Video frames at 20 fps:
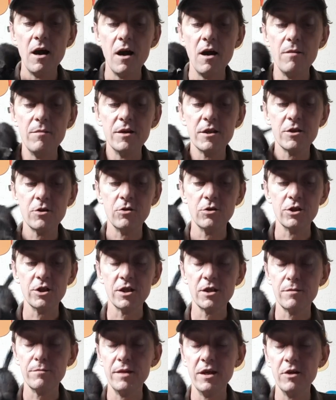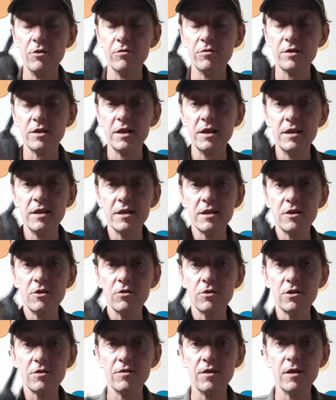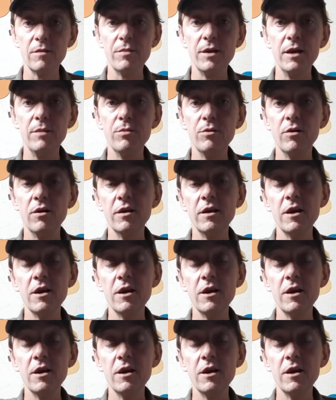It's not just me, obviously, there's lots of other people.